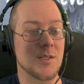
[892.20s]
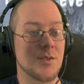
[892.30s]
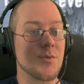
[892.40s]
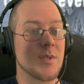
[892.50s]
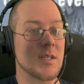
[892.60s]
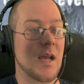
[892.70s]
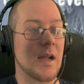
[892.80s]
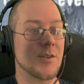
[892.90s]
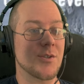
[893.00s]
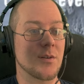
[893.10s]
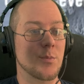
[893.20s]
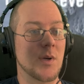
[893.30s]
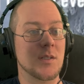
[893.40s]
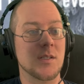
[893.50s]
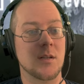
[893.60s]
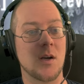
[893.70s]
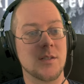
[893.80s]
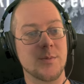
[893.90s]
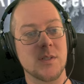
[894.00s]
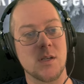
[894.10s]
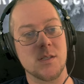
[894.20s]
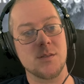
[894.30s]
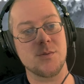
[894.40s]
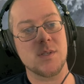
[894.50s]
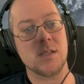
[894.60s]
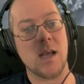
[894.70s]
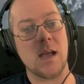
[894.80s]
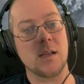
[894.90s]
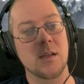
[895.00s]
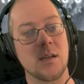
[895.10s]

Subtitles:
do stack, sugar butts and awesome sauce do stack,